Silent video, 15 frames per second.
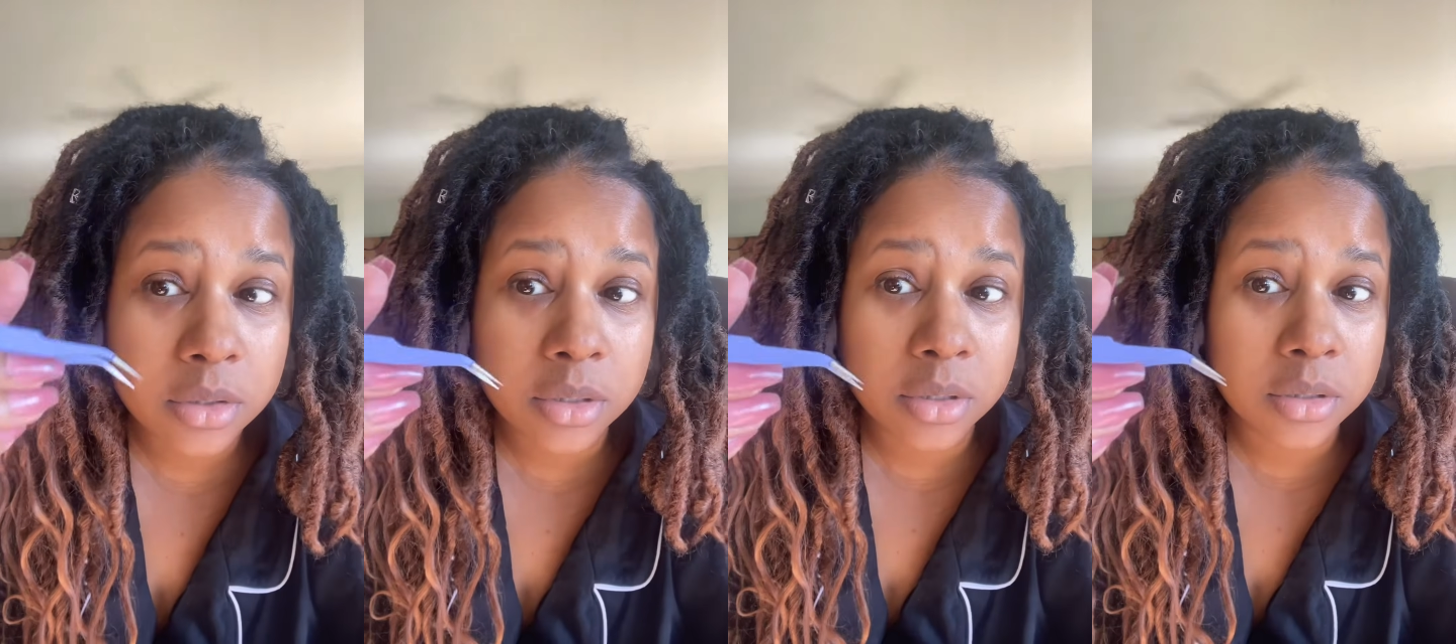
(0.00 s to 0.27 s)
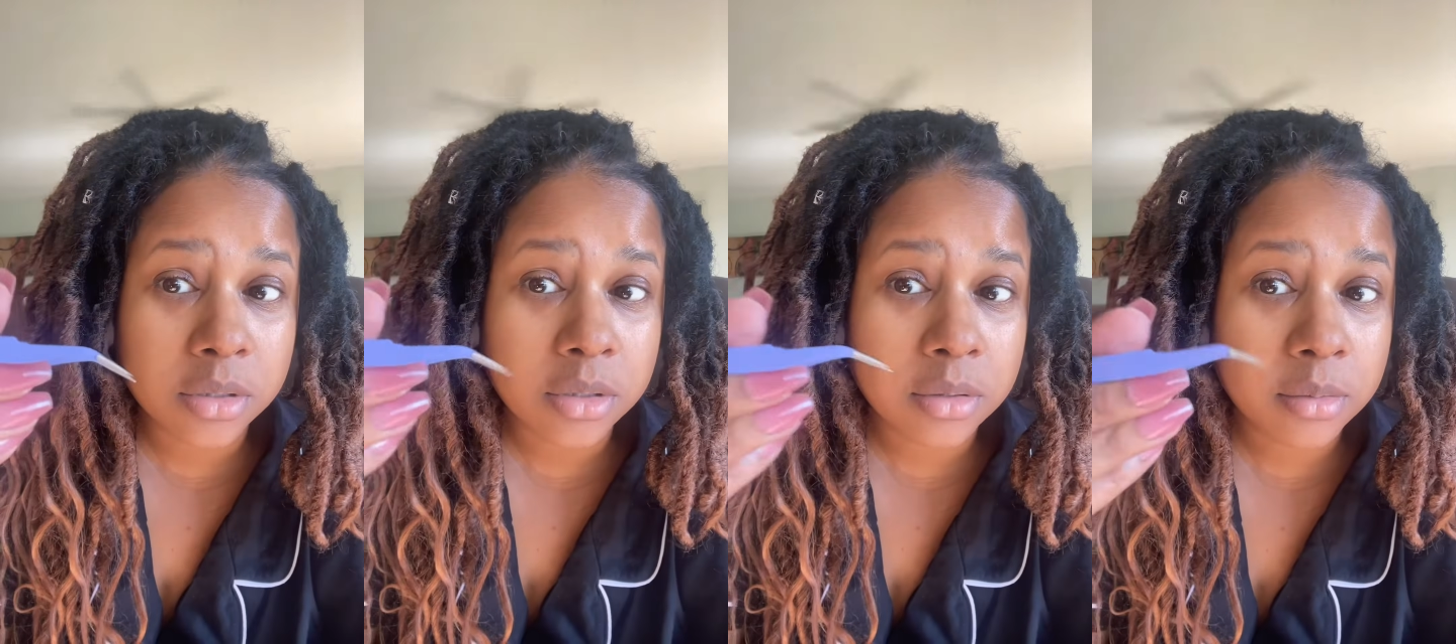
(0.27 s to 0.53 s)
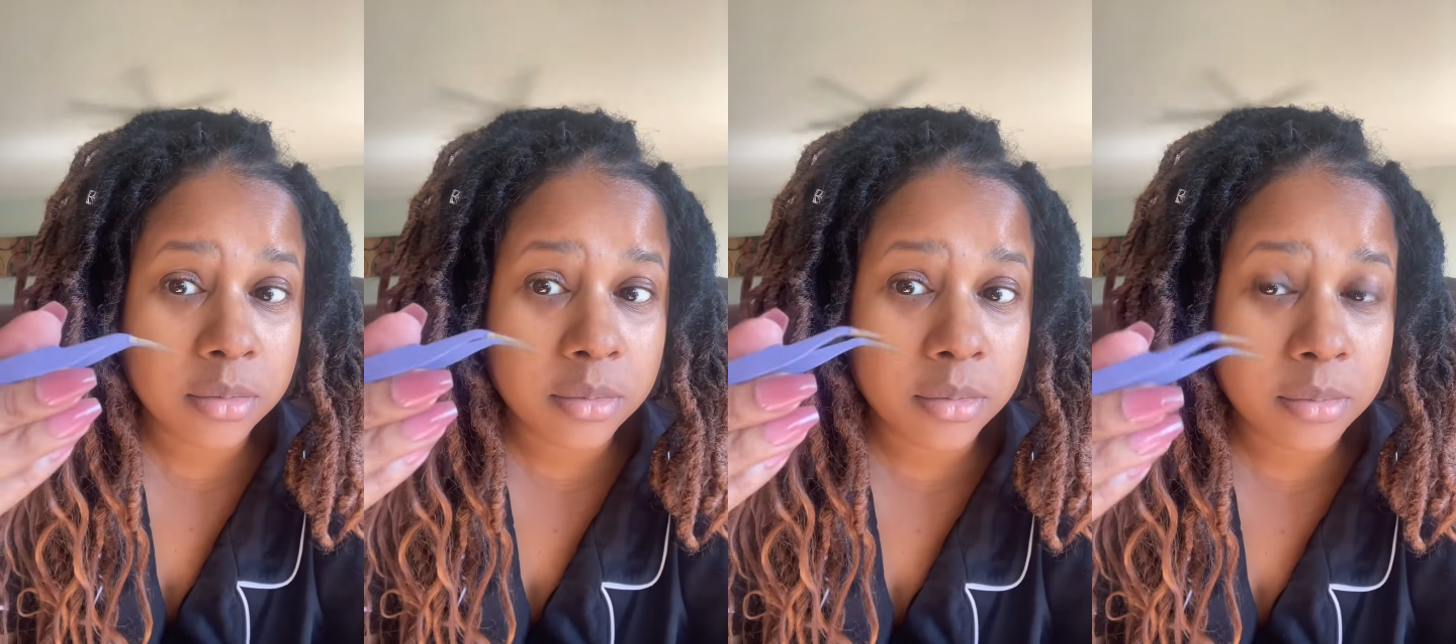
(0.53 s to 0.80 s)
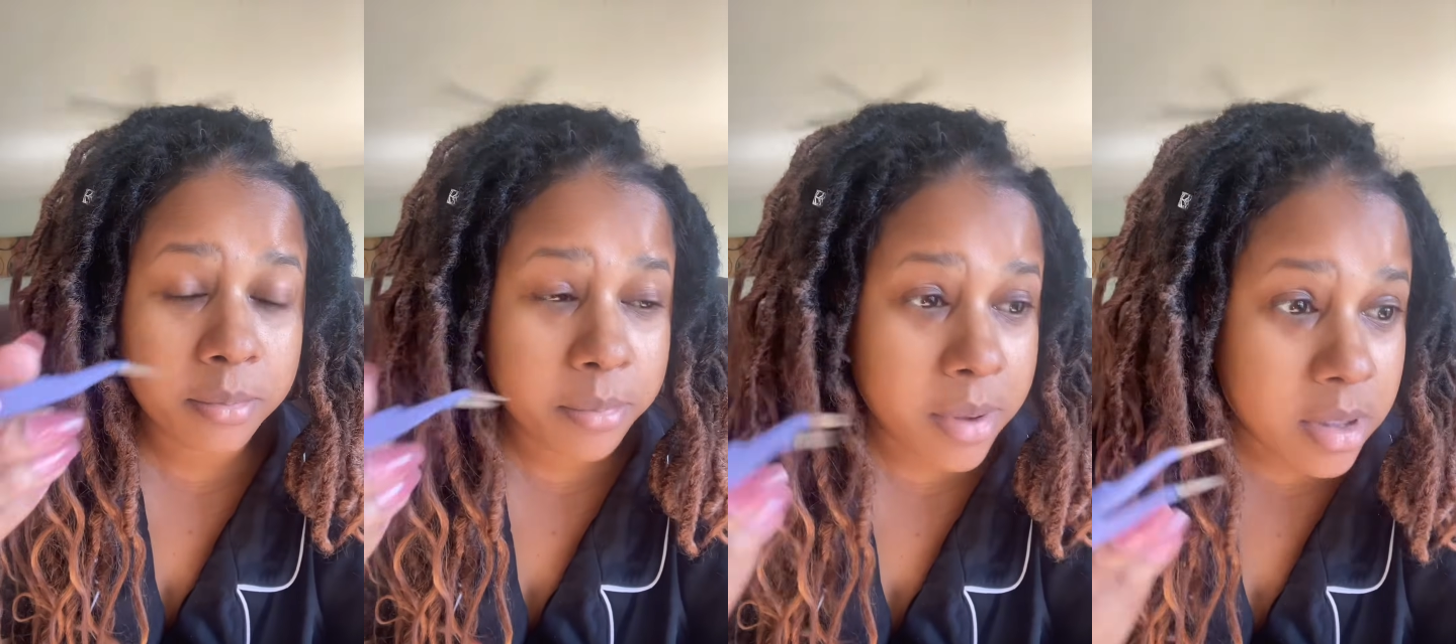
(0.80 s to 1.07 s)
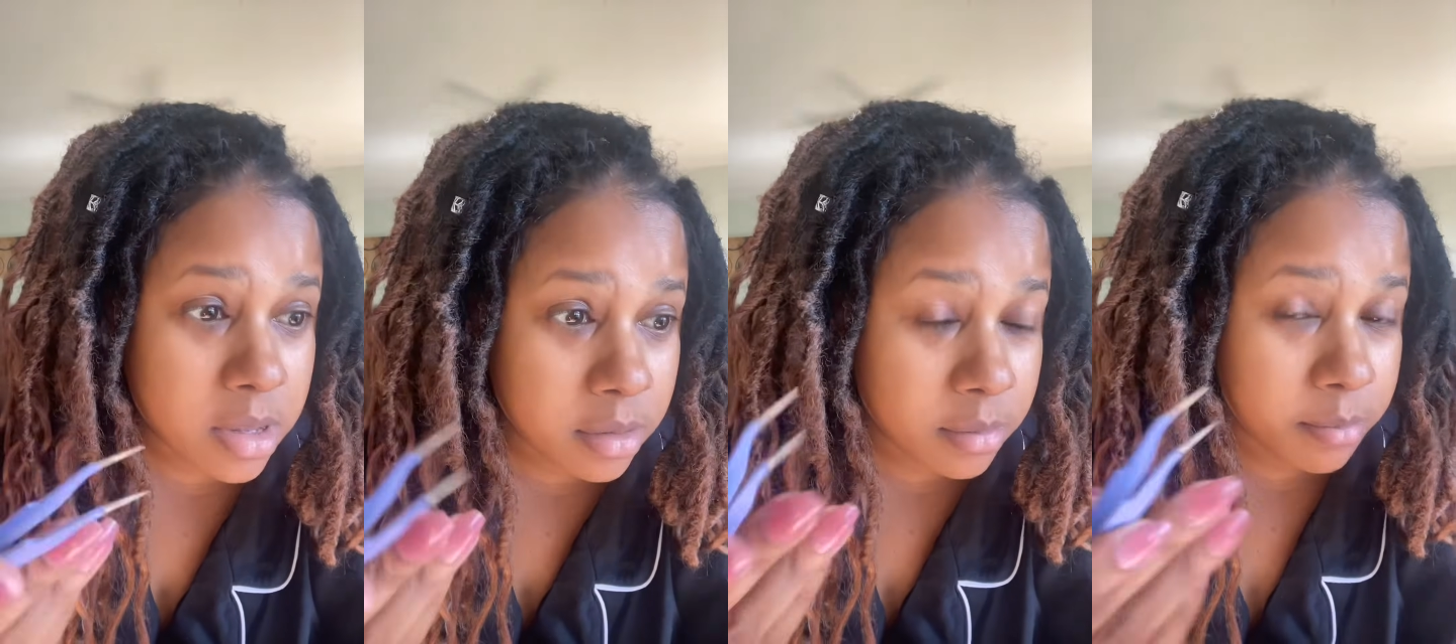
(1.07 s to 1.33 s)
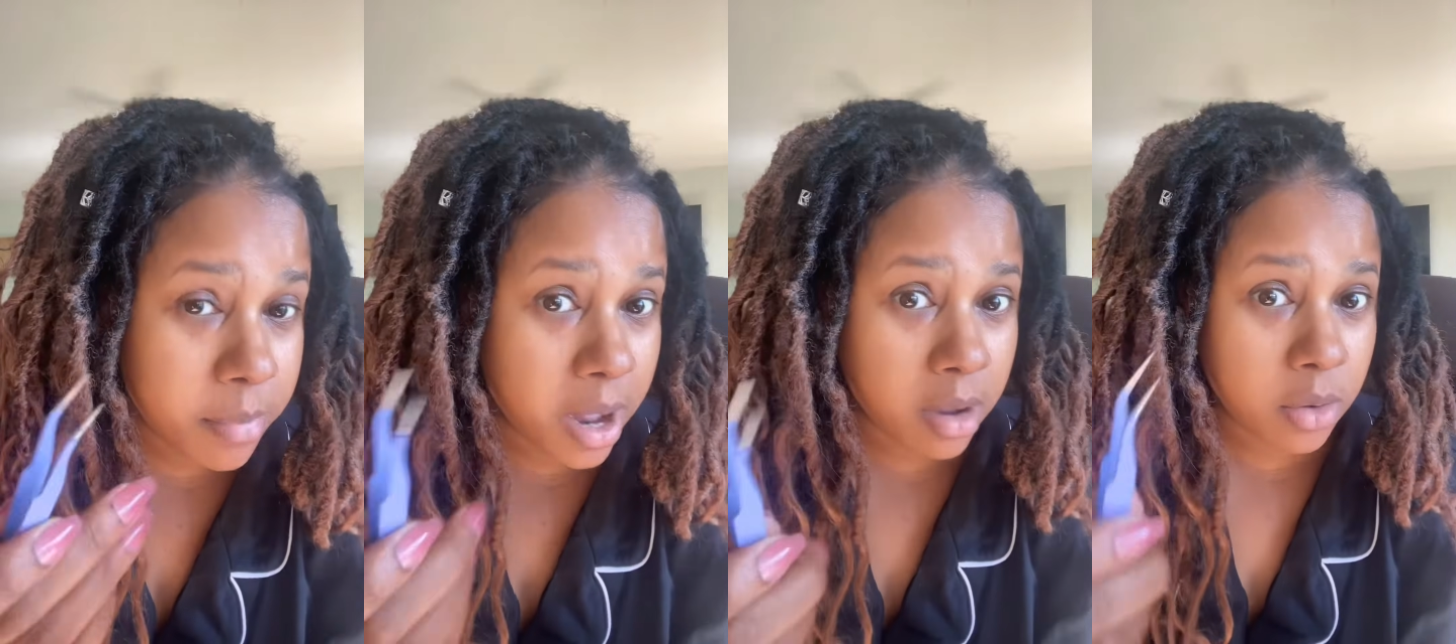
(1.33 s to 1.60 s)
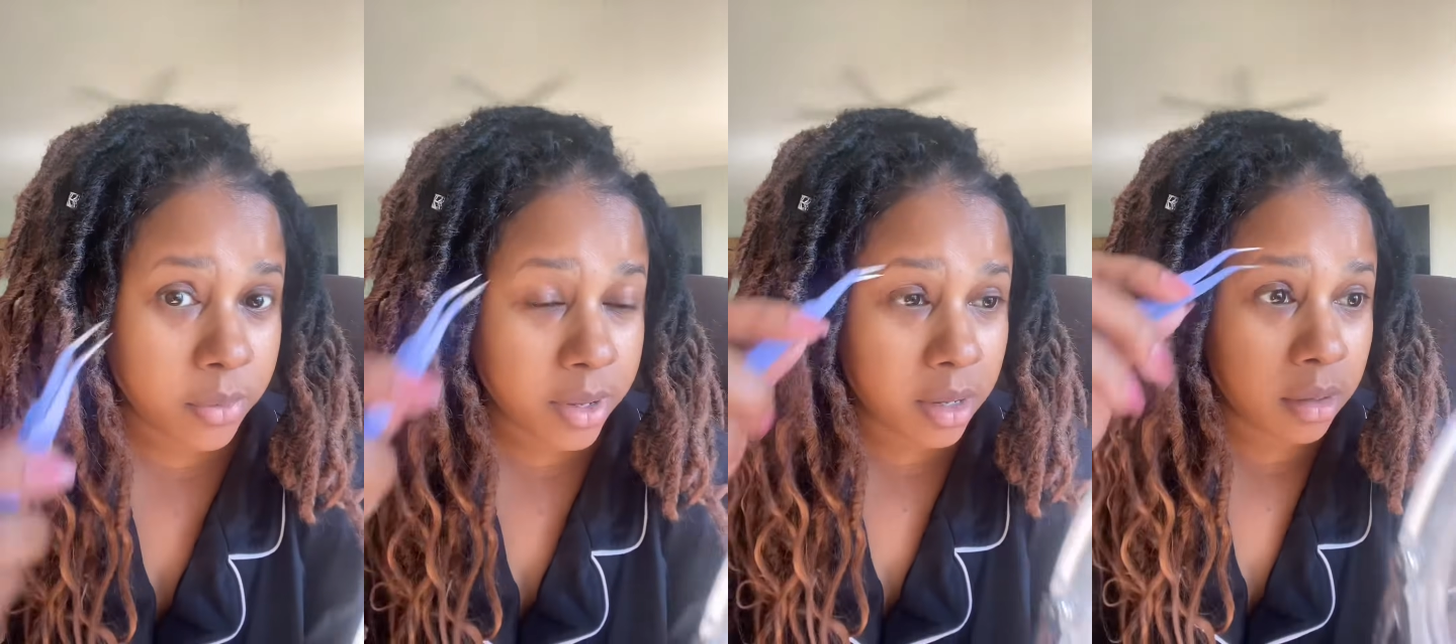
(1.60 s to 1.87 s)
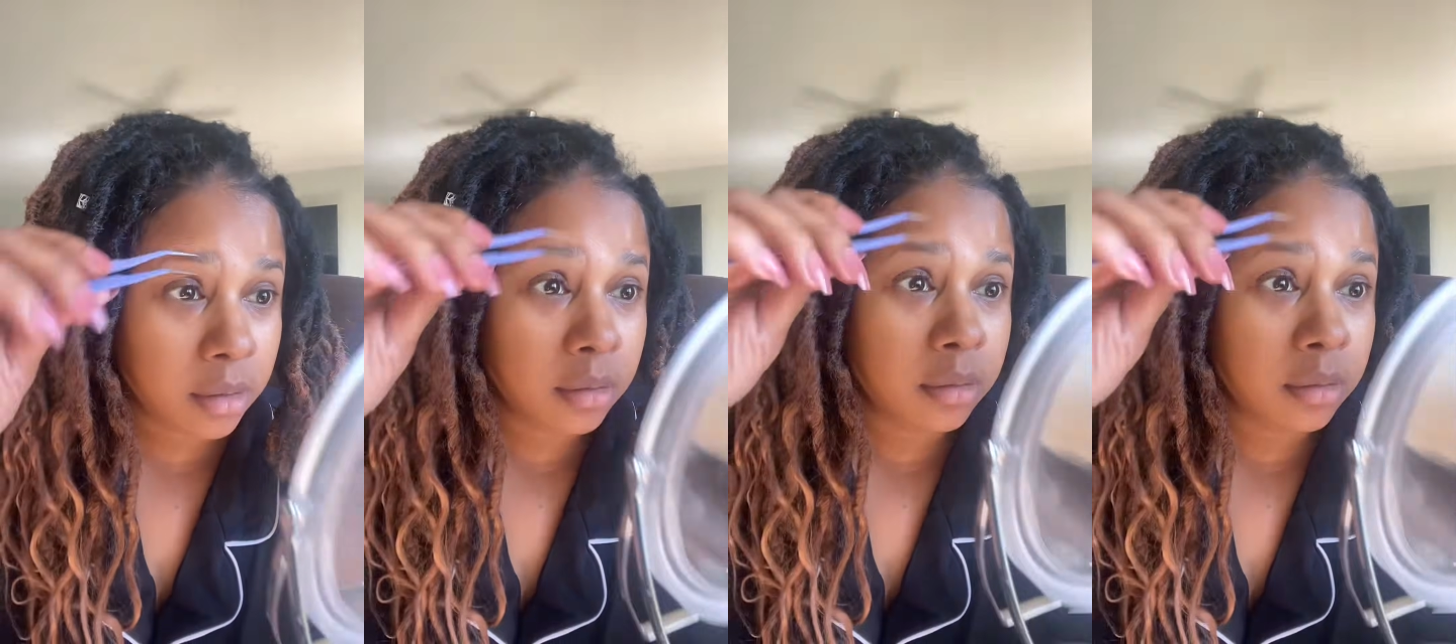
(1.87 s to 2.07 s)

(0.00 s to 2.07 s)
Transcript: this back way.